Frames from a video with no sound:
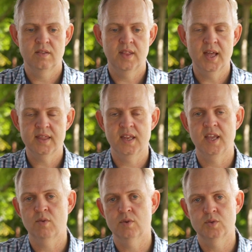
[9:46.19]
that then
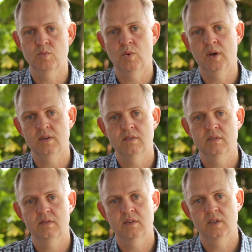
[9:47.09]
equals what
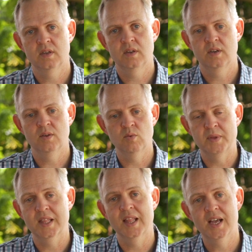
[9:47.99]
it will
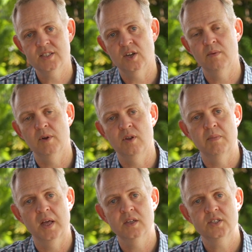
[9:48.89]
be the last item on your
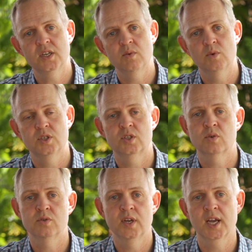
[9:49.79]
balance sheet, which is
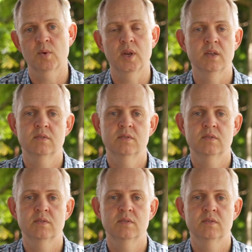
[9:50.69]
called your equity.